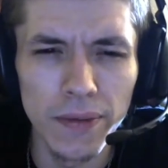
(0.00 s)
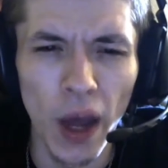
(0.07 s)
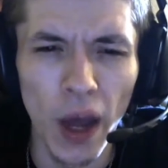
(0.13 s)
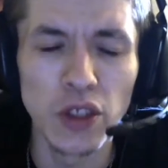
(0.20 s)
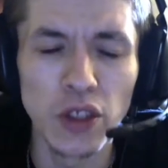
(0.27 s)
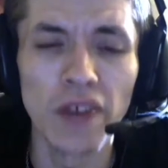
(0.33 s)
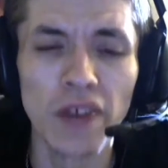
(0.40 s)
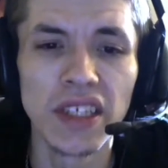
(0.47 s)
So
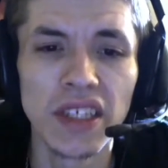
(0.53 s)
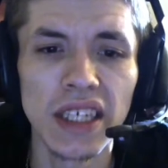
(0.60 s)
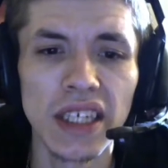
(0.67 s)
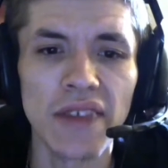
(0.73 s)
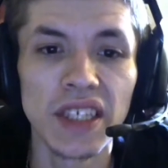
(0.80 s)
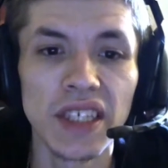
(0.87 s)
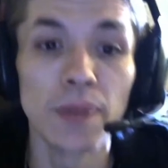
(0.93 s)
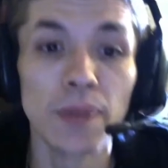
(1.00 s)
I've seen
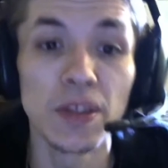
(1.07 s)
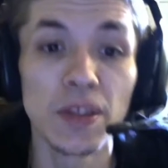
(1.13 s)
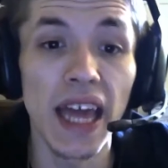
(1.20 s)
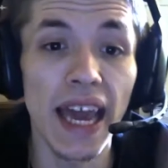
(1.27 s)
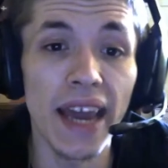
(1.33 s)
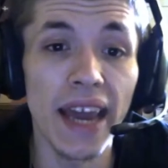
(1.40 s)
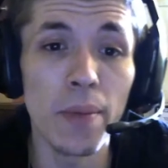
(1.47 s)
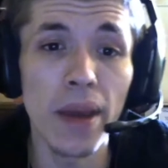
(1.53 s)
up to the
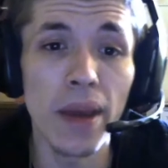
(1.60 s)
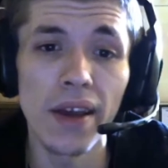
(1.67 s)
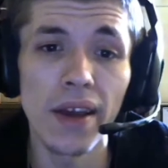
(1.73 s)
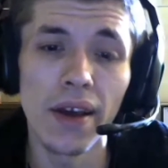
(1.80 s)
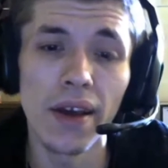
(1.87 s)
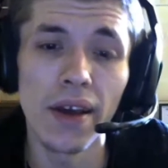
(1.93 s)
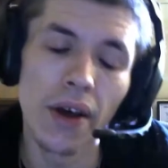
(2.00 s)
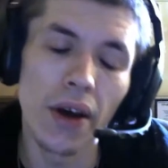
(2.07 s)
anime
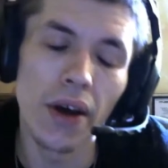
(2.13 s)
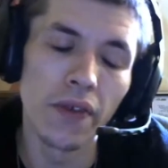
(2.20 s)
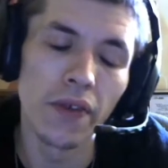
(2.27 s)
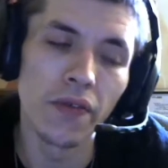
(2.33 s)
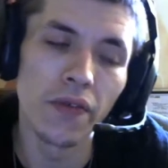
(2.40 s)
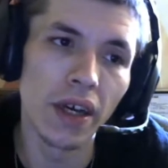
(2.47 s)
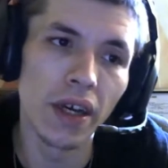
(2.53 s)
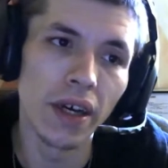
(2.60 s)
of
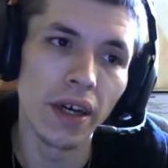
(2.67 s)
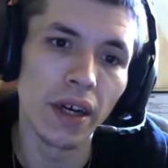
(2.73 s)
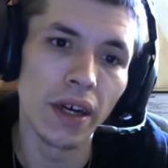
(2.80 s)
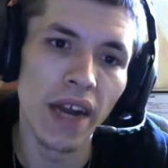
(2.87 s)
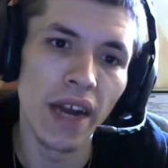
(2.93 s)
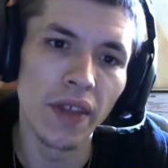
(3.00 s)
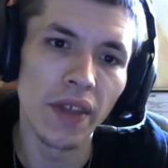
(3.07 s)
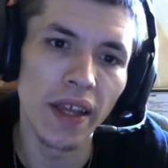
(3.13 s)
the
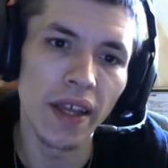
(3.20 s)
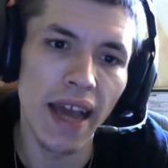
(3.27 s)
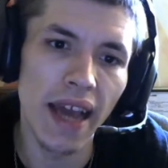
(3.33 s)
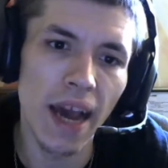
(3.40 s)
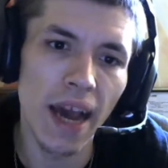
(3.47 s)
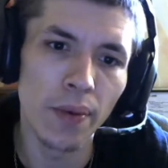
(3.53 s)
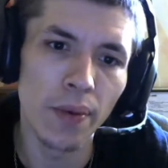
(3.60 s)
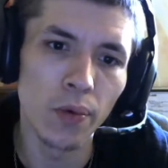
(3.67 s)
everything that
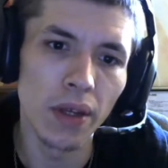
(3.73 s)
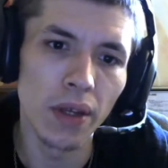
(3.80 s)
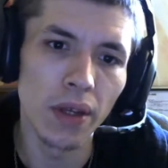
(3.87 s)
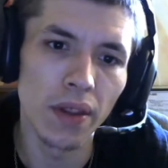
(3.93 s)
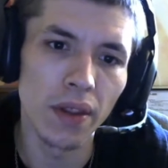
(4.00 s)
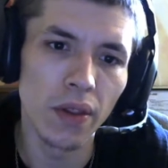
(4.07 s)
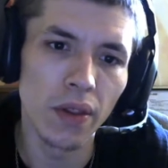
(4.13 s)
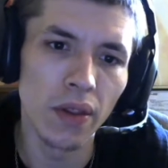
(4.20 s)
happened with
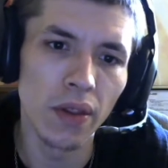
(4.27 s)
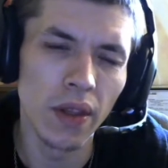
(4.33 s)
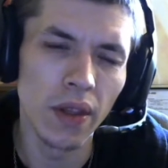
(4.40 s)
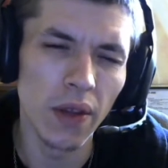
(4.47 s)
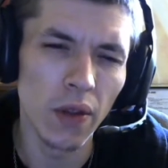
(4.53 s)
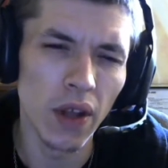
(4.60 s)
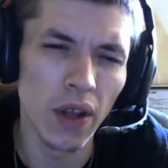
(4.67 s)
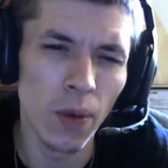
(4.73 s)

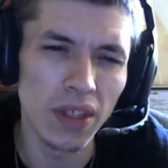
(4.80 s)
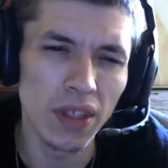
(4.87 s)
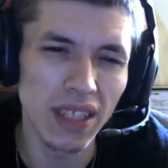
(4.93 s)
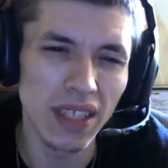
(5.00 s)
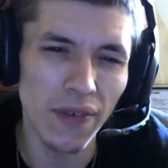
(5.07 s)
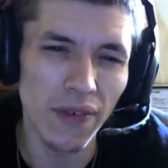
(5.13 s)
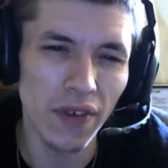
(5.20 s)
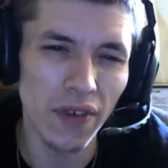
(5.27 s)
what's
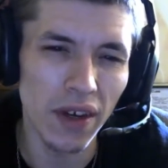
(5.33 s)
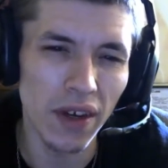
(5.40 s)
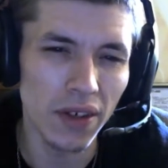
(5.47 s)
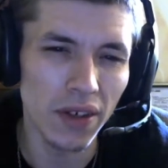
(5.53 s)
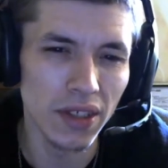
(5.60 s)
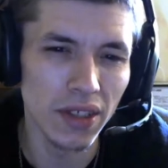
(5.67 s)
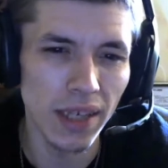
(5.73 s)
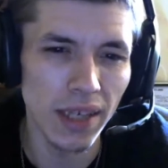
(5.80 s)
that
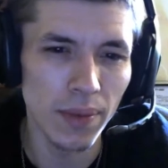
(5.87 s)
fucker's name?